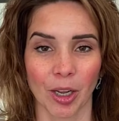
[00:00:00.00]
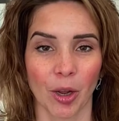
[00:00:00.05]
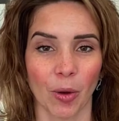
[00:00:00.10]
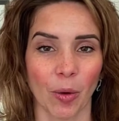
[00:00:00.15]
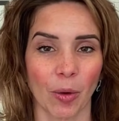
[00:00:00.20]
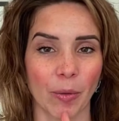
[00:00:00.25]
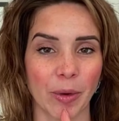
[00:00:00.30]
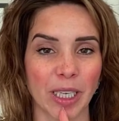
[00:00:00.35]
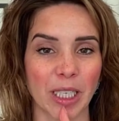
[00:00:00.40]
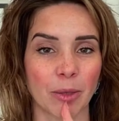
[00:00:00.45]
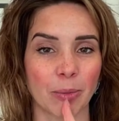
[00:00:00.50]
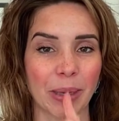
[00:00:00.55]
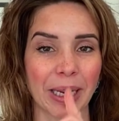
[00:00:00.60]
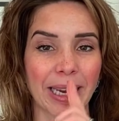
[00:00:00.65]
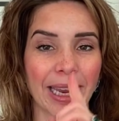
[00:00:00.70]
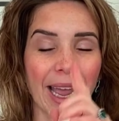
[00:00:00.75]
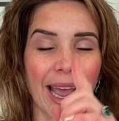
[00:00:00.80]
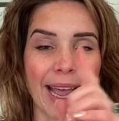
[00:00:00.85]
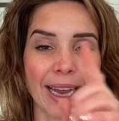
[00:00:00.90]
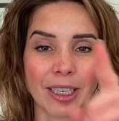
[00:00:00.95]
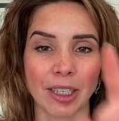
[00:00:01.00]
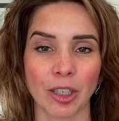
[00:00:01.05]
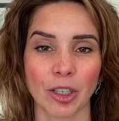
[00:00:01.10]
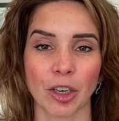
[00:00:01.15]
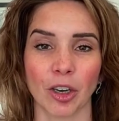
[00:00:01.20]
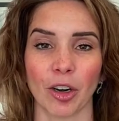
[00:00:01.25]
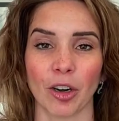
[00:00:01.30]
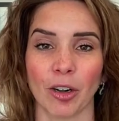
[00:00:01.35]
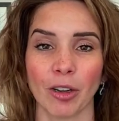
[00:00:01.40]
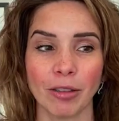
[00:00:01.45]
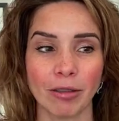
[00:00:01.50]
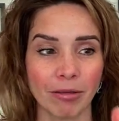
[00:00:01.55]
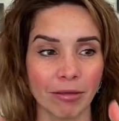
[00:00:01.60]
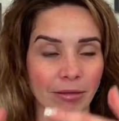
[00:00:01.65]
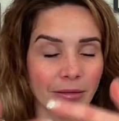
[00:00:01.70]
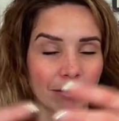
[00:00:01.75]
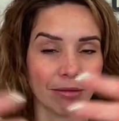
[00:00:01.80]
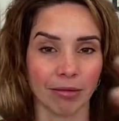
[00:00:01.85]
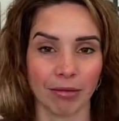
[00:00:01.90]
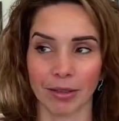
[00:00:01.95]
When we speak external,
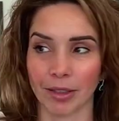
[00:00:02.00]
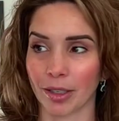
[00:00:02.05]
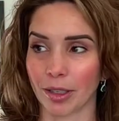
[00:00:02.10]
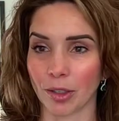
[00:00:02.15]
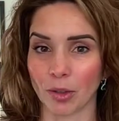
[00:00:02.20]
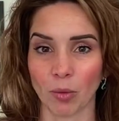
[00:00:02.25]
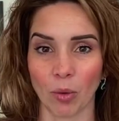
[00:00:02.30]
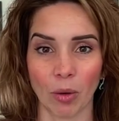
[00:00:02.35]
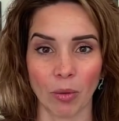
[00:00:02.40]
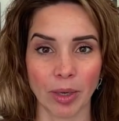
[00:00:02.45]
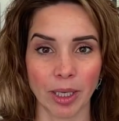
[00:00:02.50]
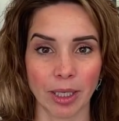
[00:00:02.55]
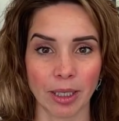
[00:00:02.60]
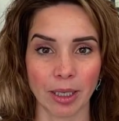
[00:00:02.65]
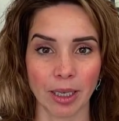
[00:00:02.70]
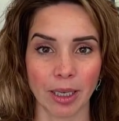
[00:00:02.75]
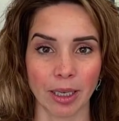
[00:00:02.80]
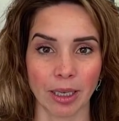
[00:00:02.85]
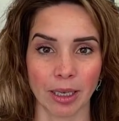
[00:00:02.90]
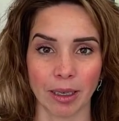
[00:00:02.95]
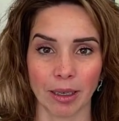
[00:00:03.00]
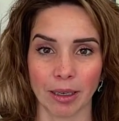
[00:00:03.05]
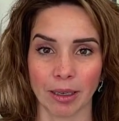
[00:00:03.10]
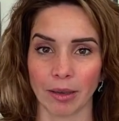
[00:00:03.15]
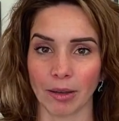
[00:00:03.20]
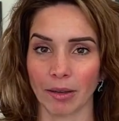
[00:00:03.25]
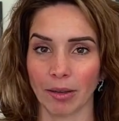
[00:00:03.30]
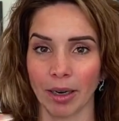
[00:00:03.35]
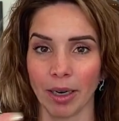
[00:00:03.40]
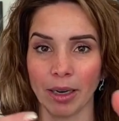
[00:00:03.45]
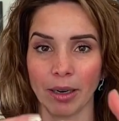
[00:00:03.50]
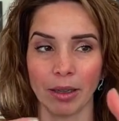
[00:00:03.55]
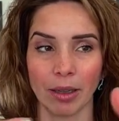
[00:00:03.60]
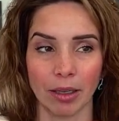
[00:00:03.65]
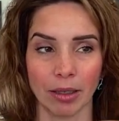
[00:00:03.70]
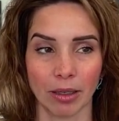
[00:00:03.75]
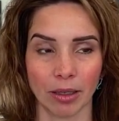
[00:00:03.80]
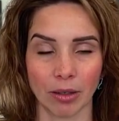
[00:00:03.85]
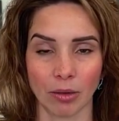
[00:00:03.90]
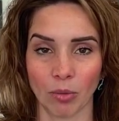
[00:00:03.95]
this is what we see, right?
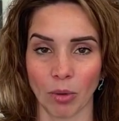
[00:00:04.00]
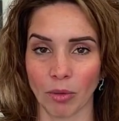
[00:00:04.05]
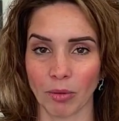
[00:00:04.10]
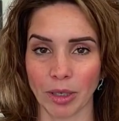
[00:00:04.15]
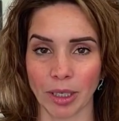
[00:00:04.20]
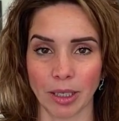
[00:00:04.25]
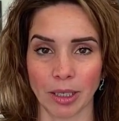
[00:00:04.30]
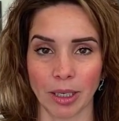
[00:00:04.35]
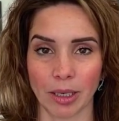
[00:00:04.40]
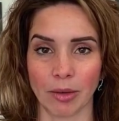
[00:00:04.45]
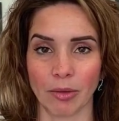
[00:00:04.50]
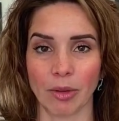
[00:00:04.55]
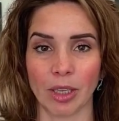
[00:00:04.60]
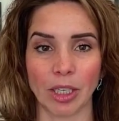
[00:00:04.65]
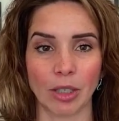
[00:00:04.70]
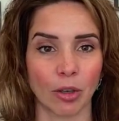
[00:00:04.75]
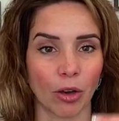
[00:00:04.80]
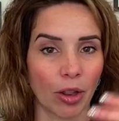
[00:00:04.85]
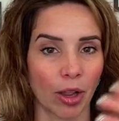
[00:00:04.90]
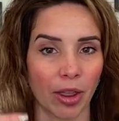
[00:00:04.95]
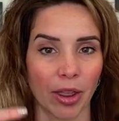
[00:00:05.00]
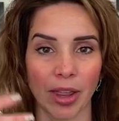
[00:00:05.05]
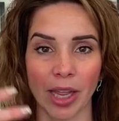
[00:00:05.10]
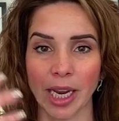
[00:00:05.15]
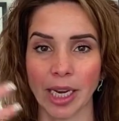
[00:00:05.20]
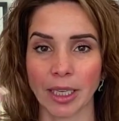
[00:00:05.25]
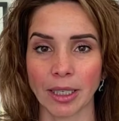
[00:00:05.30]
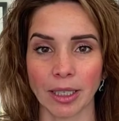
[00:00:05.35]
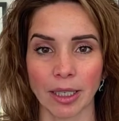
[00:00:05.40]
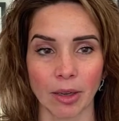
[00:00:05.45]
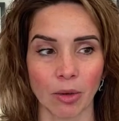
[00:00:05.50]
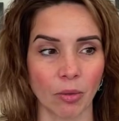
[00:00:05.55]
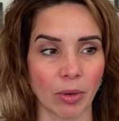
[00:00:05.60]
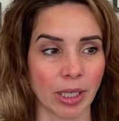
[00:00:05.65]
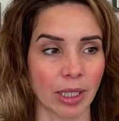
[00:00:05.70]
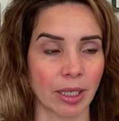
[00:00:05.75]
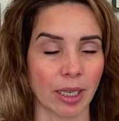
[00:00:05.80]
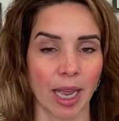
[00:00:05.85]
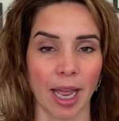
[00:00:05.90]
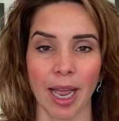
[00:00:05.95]
This is what we see. These are the things that we
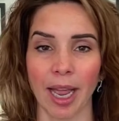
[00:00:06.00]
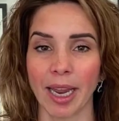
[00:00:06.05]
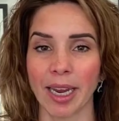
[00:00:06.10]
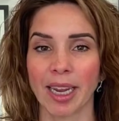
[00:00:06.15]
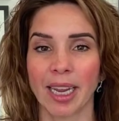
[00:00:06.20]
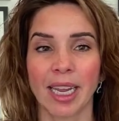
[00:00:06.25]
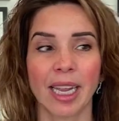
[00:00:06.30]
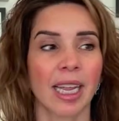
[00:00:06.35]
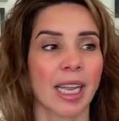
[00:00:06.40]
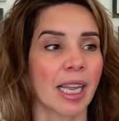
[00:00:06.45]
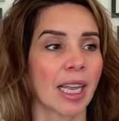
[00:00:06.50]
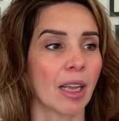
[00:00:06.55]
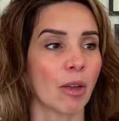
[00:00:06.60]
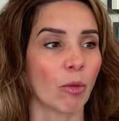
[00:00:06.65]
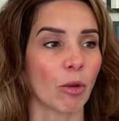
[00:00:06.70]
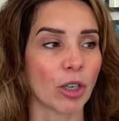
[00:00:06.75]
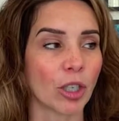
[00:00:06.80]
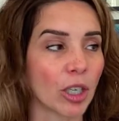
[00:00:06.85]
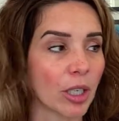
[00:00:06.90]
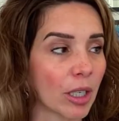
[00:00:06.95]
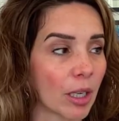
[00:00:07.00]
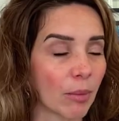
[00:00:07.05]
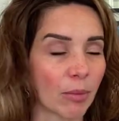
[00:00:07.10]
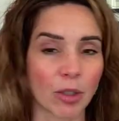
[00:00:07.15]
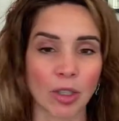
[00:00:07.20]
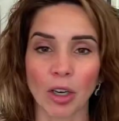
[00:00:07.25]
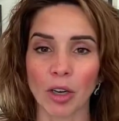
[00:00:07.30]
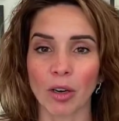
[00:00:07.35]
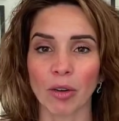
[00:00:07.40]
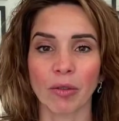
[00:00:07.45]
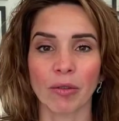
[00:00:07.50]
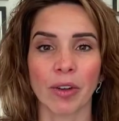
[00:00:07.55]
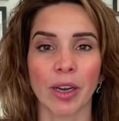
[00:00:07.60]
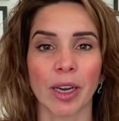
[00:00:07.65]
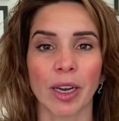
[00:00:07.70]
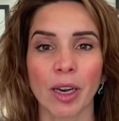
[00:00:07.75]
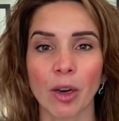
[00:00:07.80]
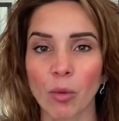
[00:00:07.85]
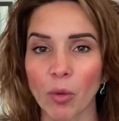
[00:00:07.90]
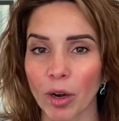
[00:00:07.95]
say. We're just
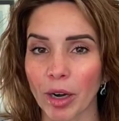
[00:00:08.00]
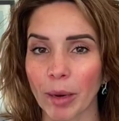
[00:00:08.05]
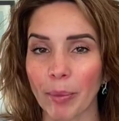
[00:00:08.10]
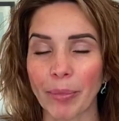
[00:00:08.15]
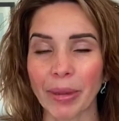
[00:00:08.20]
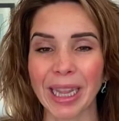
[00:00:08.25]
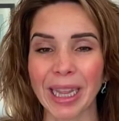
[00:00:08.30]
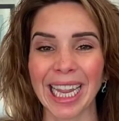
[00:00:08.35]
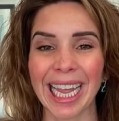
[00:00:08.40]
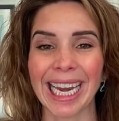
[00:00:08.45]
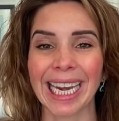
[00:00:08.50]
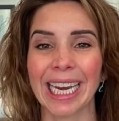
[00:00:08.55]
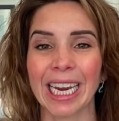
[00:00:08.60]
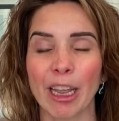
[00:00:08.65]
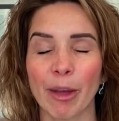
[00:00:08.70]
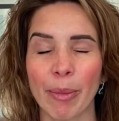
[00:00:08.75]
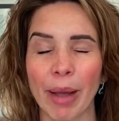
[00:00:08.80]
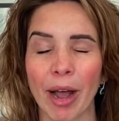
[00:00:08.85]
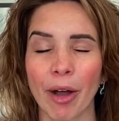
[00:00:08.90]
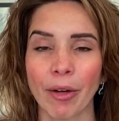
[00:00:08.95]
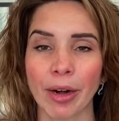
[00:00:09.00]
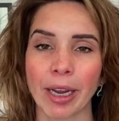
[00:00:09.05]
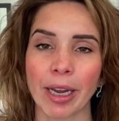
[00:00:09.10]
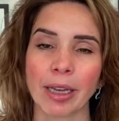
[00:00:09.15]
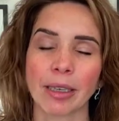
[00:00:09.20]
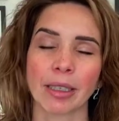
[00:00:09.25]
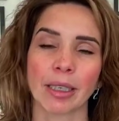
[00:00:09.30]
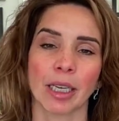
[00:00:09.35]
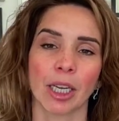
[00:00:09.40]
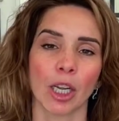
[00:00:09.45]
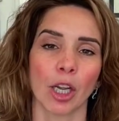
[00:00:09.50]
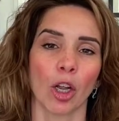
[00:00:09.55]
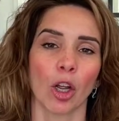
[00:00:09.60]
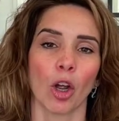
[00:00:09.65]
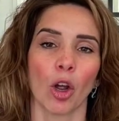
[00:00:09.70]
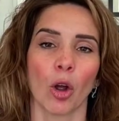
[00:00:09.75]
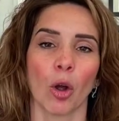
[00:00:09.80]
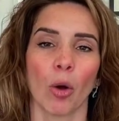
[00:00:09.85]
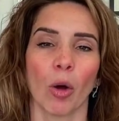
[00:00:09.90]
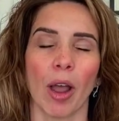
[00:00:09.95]
observing, we're complaining about it.
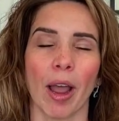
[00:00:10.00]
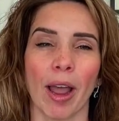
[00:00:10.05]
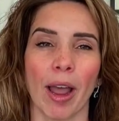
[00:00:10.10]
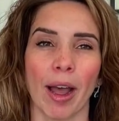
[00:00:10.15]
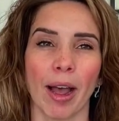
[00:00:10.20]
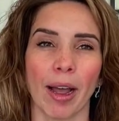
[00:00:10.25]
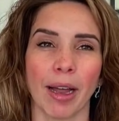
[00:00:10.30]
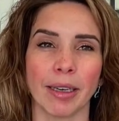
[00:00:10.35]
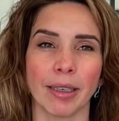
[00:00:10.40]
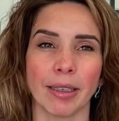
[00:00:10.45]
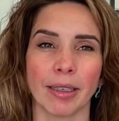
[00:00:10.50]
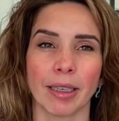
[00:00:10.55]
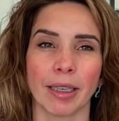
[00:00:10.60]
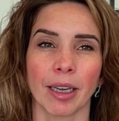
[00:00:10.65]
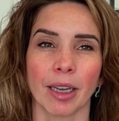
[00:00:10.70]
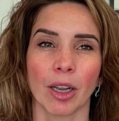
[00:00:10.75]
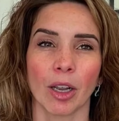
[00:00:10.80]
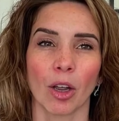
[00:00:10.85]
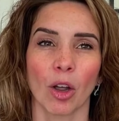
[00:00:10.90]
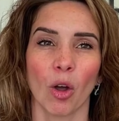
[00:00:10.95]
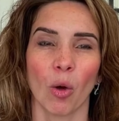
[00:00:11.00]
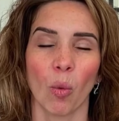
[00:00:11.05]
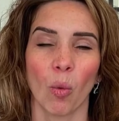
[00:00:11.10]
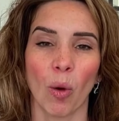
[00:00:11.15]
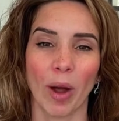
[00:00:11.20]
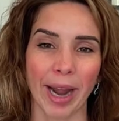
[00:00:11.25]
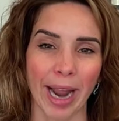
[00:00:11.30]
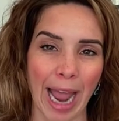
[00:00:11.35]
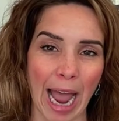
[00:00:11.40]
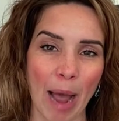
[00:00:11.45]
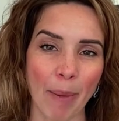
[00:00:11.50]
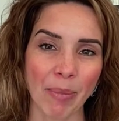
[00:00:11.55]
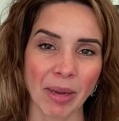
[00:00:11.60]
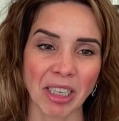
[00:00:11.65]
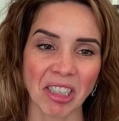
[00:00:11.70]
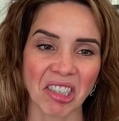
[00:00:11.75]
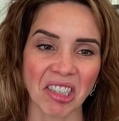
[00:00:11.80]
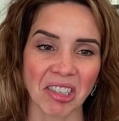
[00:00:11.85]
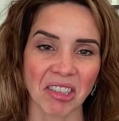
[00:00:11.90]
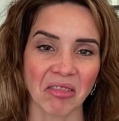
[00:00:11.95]
And what
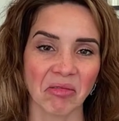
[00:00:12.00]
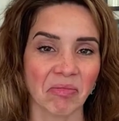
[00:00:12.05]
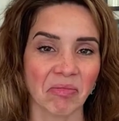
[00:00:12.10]
happens?